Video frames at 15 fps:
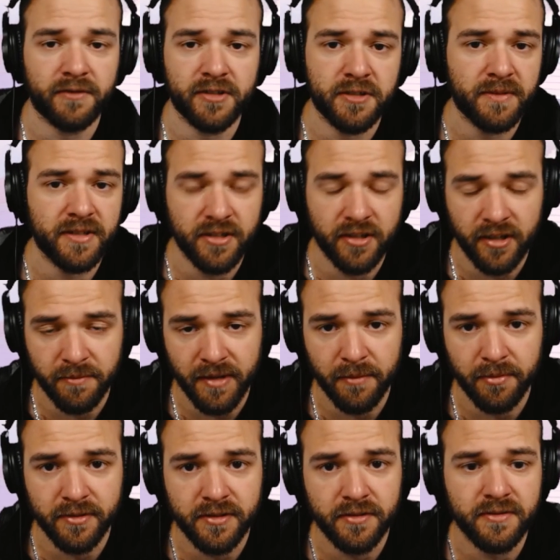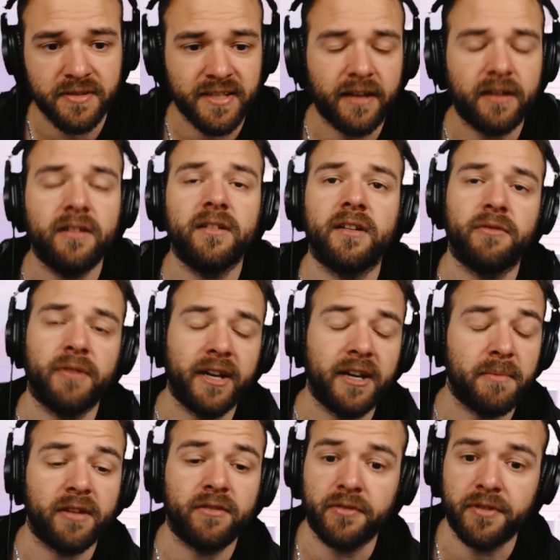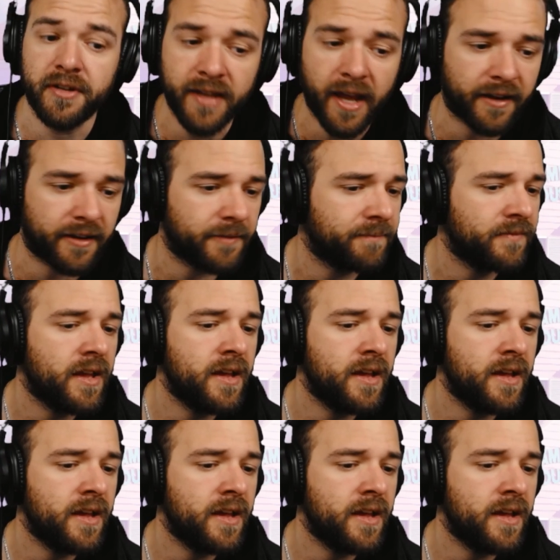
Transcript: which means you're going to be able to cycle a great amount through your deck.